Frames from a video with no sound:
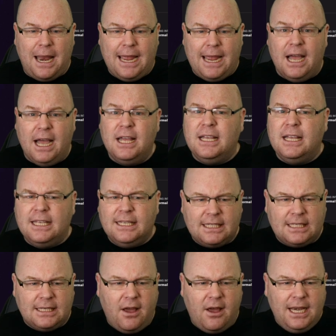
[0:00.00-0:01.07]
player,
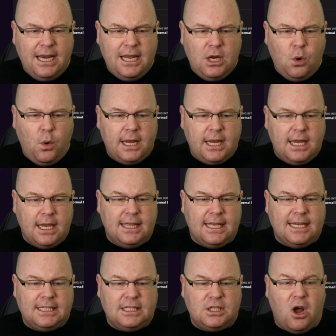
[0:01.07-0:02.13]
slightly quicker
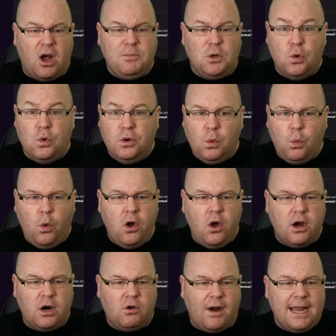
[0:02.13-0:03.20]
this time, good
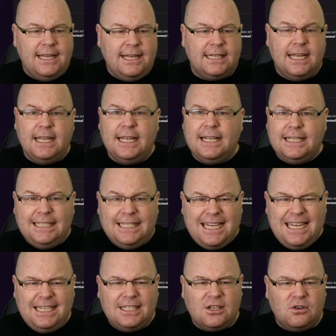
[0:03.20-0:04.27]
work rate,
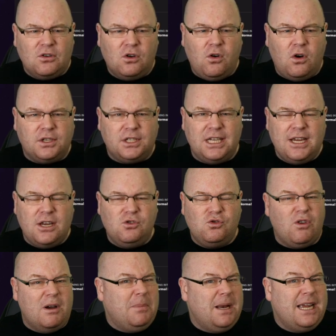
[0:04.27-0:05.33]
decent crossing and
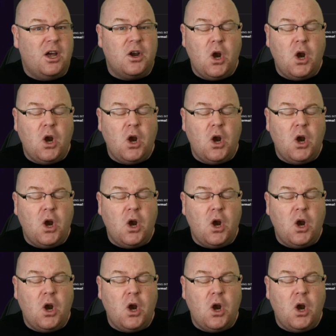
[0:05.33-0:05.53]
dribbling.